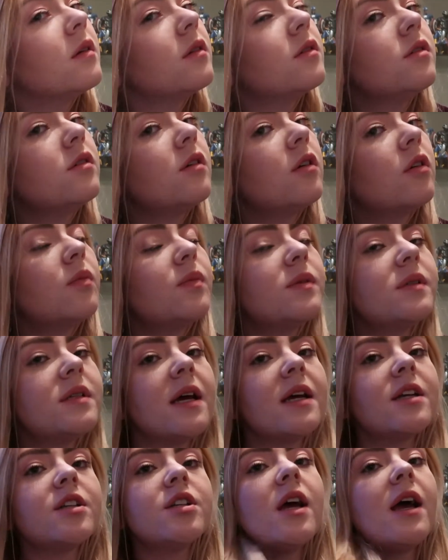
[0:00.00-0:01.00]
You've got to
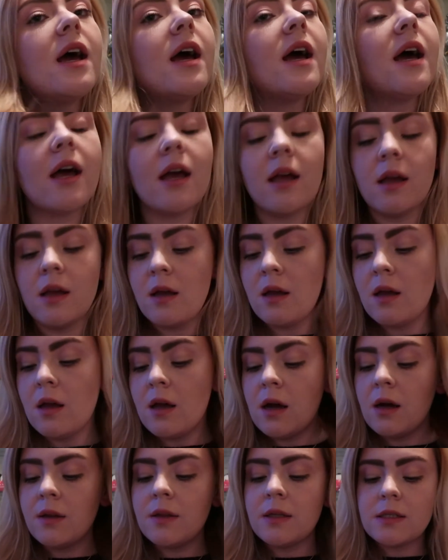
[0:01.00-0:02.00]
protect your hair,
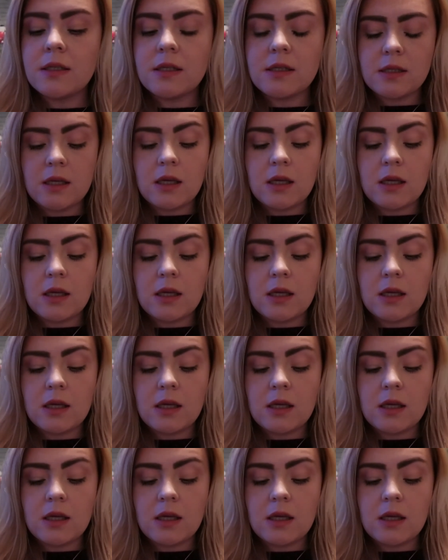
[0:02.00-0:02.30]
and this is